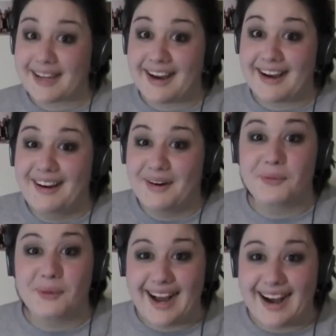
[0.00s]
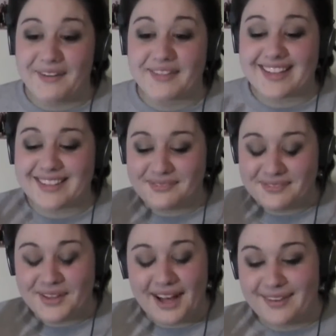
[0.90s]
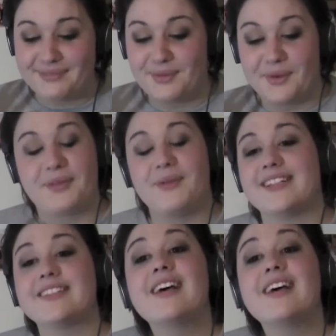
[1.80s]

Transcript: god, wow, that's a lot of Lord of the Rings.